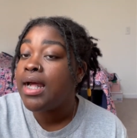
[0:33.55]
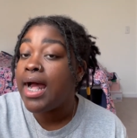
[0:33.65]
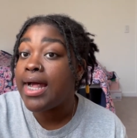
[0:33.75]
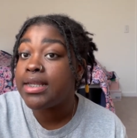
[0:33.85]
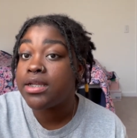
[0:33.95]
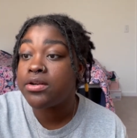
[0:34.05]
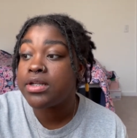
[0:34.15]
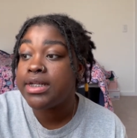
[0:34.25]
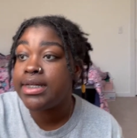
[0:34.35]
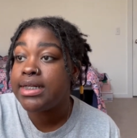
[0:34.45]
I
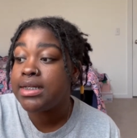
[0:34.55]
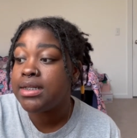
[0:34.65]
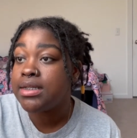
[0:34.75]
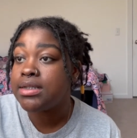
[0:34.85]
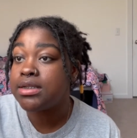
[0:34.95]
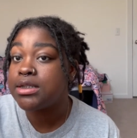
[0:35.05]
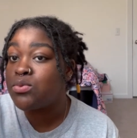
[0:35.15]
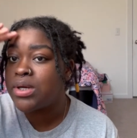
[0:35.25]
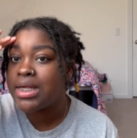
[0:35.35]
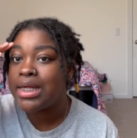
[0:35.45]
literally just
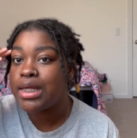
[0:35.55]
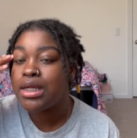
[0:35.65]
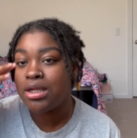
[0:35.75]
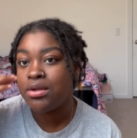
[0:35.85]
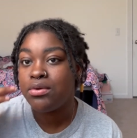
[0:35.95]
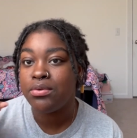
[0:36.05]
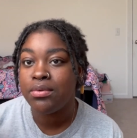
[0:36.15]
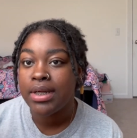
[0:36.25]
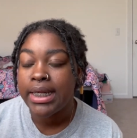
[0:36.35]
want to get cute